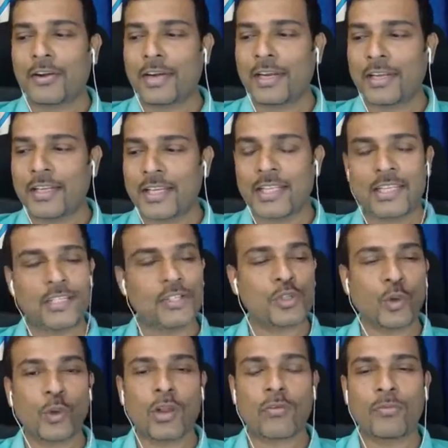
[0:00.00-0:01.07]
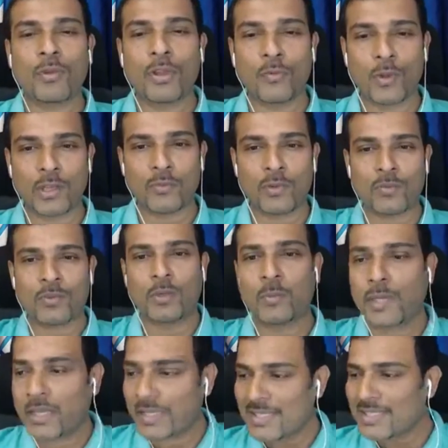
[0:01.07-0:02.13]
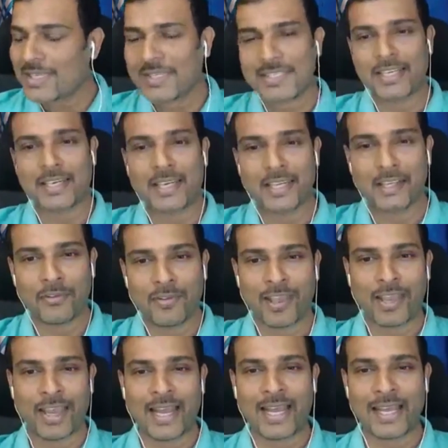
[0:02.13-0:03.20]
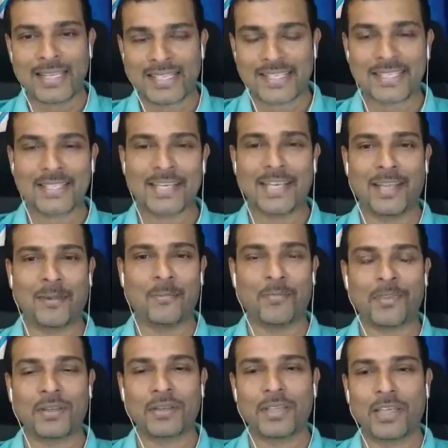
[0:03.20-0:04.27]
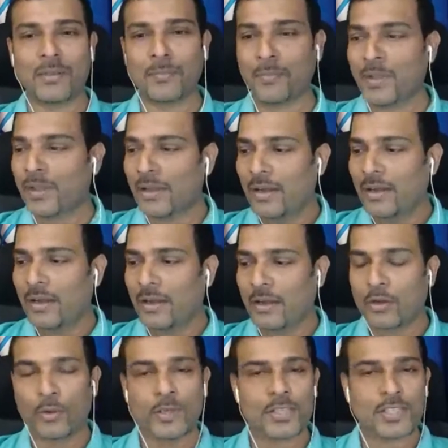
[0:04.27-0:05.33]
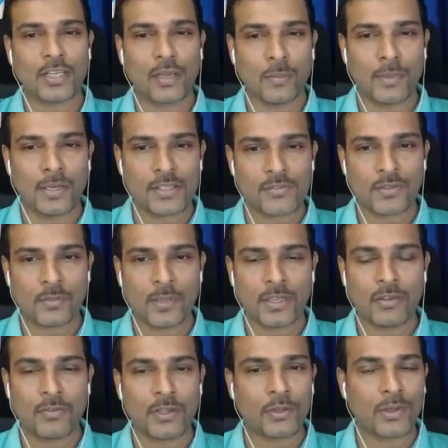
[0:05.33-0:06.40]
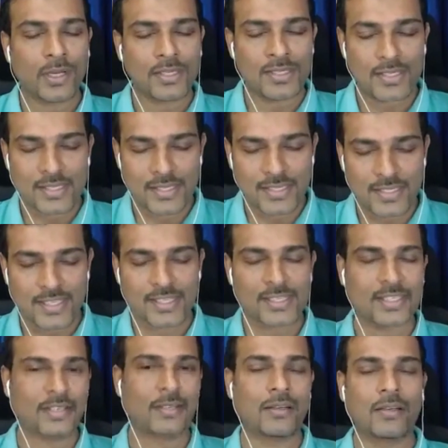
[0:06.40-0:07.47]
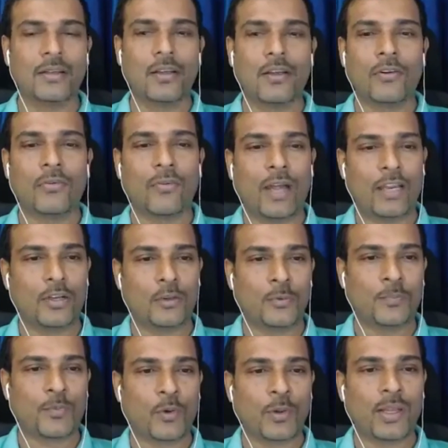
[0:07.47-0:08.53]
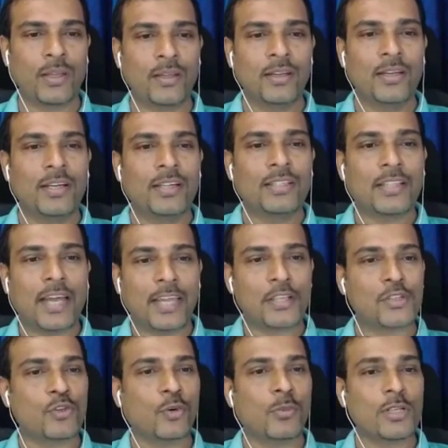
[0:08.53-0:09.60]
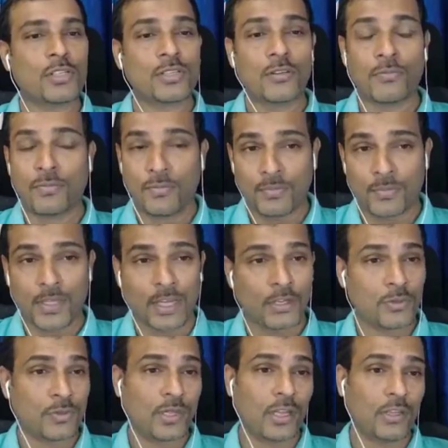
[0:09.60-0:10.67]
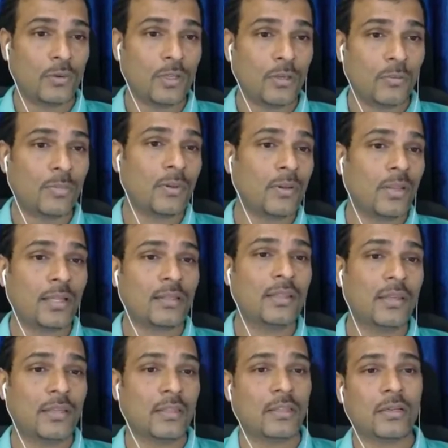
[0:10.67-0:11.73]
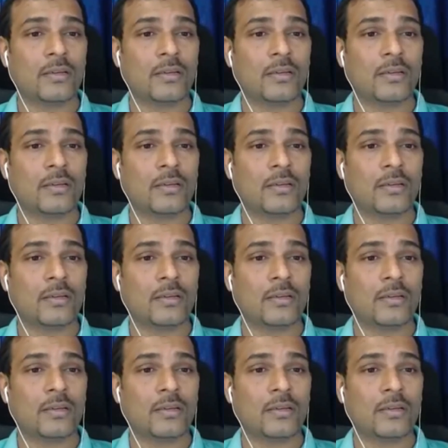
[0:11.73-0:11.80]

in the zone of giving. We will be consistently giving as a team. The team, holistic abundance, will be giving you consistent value. Okay, thank you so much. Thank you, Dimple, Adit,